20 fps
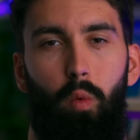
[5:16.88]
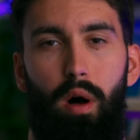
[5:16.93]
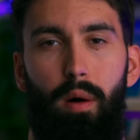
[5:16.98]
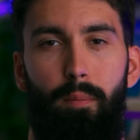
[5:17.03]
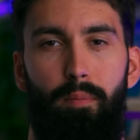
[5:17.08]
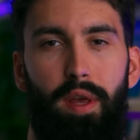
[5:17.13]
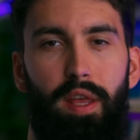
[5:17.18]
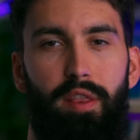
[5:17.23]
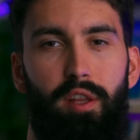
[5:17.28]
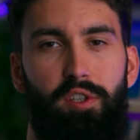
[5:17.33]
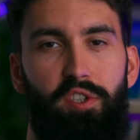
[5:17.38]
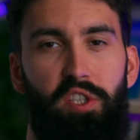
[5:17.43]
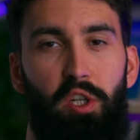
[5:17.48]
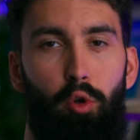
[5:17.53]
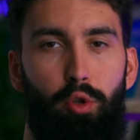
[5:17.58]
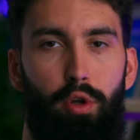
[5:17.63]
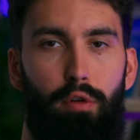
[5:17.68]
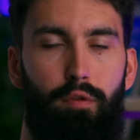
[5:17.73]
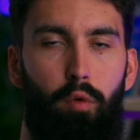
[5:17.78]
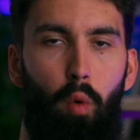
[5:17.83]
Well, in the
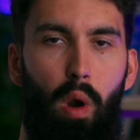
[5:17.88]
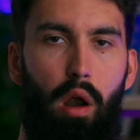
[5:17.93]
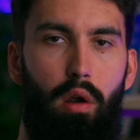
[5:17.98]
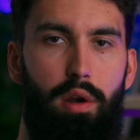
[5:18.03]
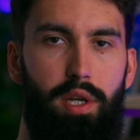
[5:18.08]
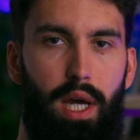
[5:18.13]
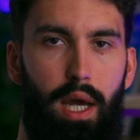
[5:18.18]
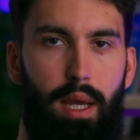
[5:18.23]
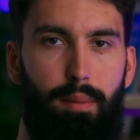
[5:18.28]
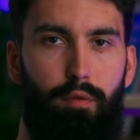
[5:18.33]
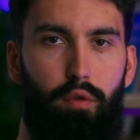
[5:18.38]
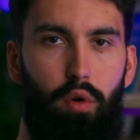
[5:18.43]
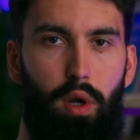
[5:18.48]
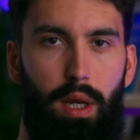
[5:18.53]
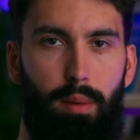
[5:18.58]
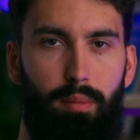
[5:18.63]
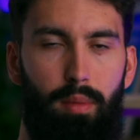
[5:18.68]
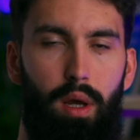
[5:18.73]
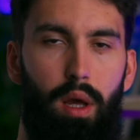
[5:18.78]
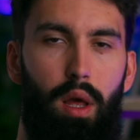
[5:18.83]
0 to 4 hour time
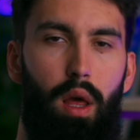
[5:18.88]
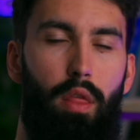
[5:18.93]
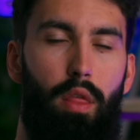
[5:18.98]
frame,